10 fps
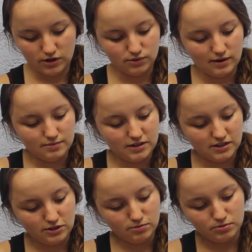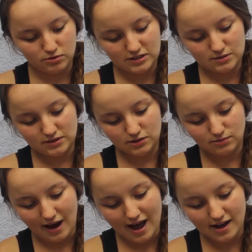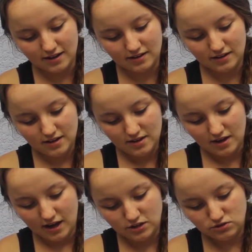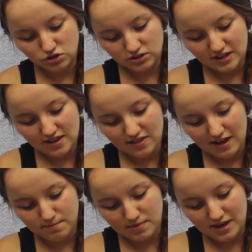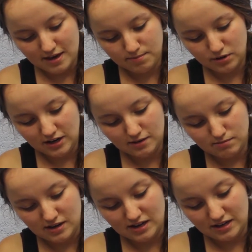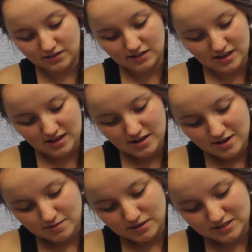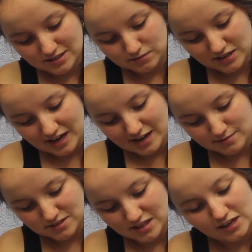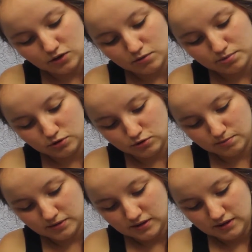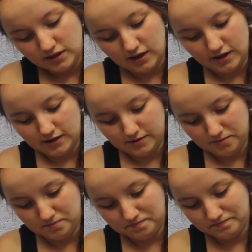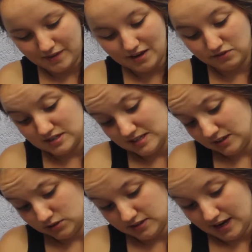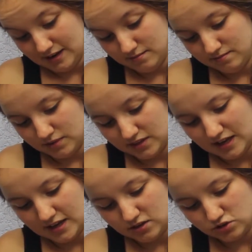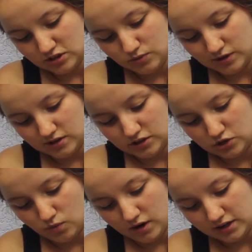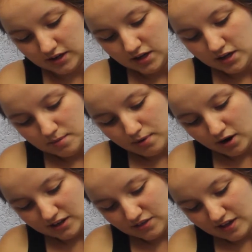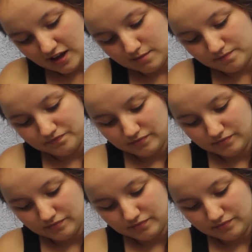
to rub their little booties with the rag. And usually they pee pretty immediately, but sometimes they don't poop every single time, but they usually will. And you want to potty them